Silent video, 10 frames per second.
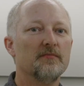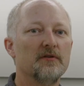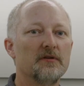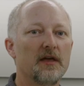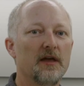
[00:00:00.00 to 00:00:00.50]

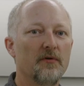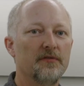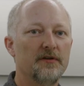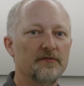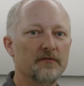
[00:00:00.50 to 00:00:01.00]
communicate with
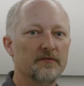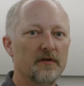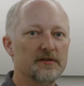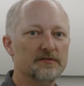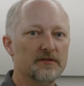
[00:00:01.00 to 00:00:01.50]
the different
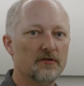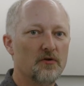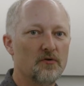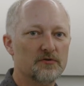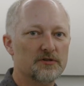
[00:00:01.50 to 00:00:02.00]
devices in the
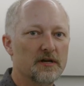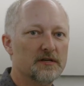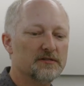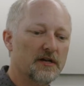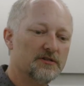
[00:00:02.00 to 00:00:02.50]
coach,
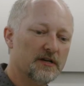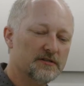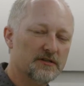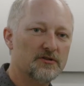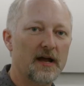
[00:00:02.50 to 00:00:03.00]
such
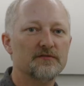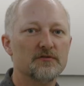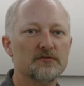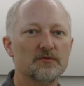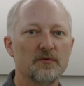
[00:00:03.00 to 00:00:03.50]
as the
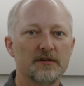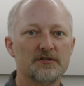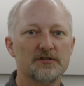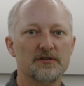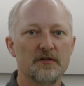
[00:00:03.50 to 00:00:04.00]
transfer
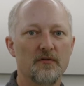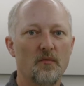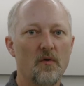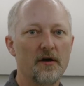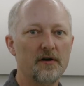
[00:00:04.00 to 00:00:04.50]
switch, the
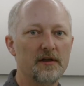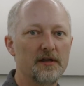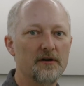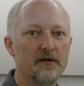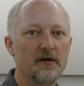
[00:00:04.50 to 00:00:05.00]
water
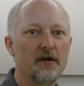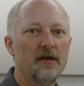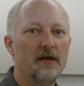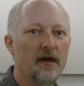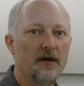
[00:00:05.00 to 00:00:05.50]
heater,
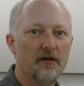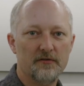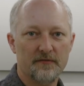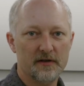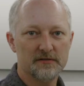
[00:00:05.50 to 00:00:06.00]
and other
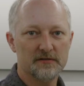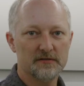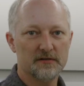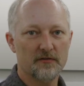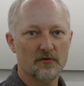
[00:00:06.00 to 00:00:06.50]
devices
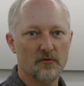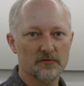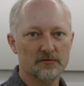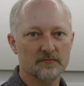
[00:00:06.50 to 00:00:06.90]
inside the coach.